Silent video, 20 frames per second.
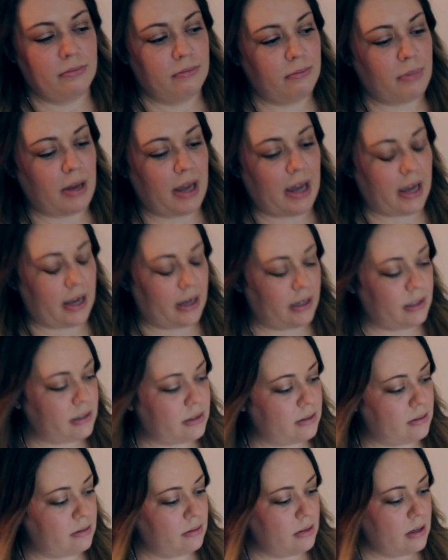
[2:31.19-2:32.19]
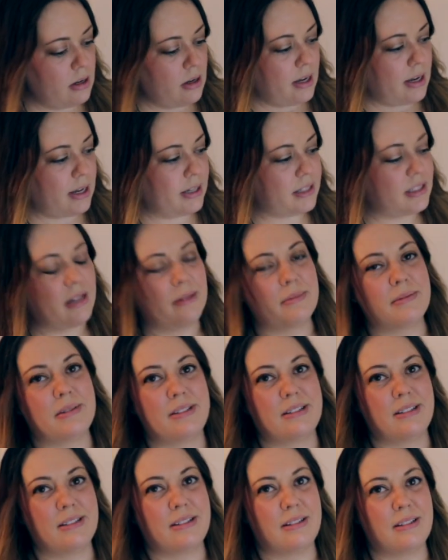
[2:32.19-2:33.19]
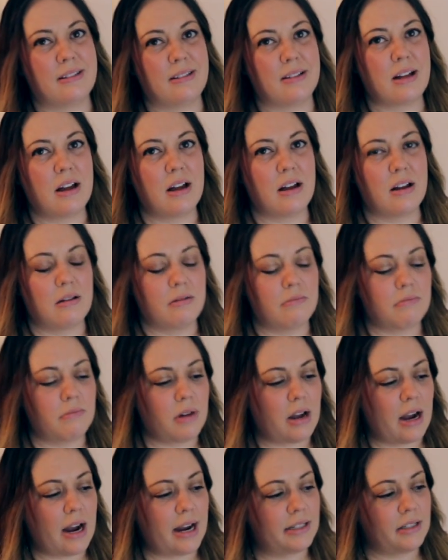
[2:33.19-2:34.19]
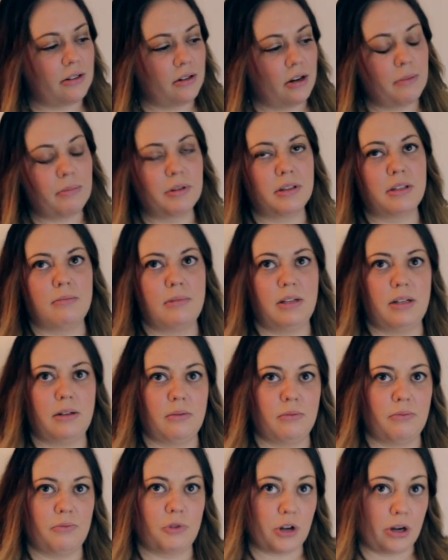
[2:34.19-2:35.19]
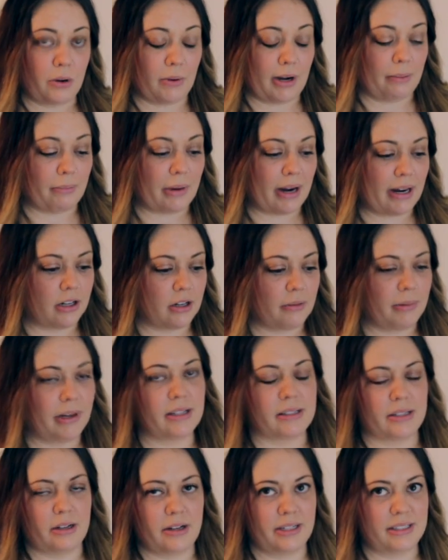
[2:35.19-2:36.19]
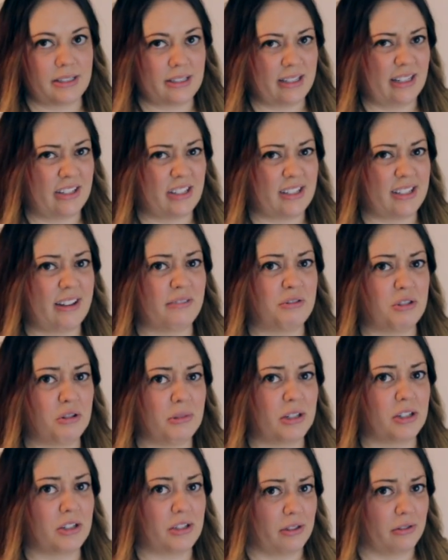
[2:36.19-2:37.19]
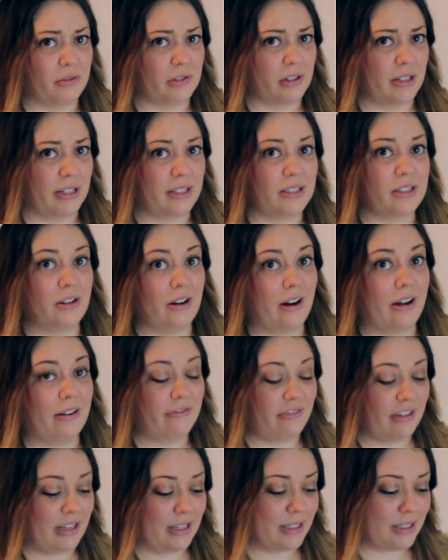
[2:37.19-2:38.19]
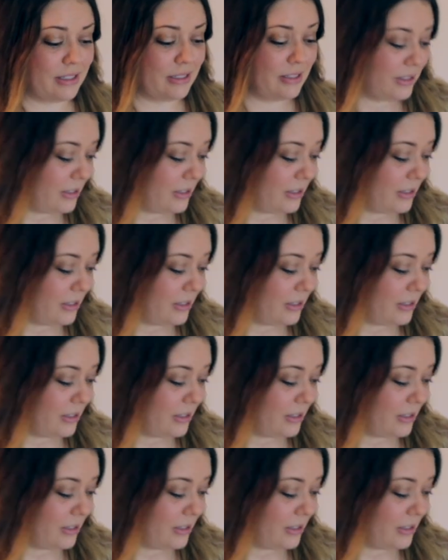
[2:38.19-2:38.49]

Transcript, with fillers: bags except um, I did not put them in a three ring binder because honestly I just have too much silver and it did not fit.